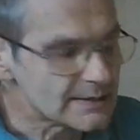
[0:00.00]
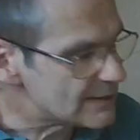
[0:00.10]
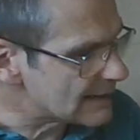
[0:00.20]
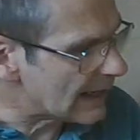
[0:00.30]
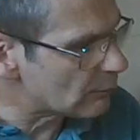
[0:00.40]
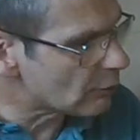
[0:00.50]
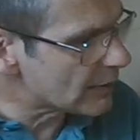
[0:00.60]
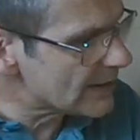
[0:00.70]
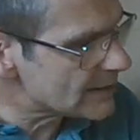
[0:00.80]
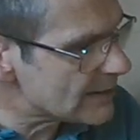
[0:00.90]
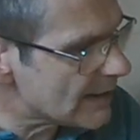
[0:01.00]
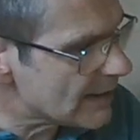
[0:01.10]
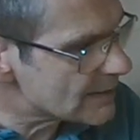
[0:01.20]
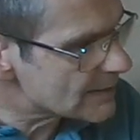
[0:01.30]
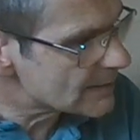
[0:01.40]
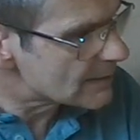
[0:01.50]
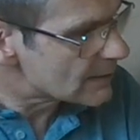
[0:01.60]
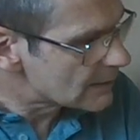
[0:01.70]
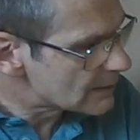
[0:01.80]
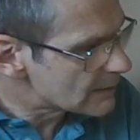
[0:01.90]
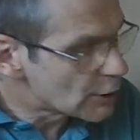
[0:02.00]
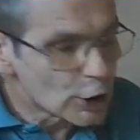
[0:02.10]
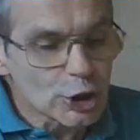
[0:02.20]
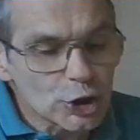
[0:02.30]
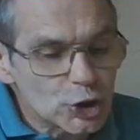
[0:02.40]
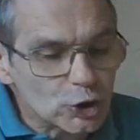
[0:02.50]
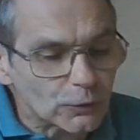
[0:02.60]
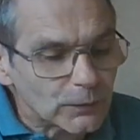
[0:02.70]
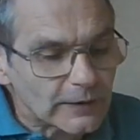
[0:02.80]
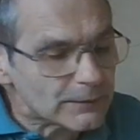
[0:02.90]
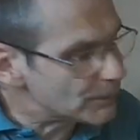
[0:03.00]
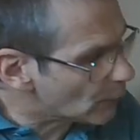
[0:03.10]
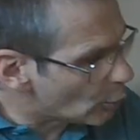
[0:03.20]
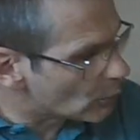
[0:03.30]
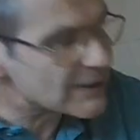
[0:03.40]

Down on his knees, shuffling forward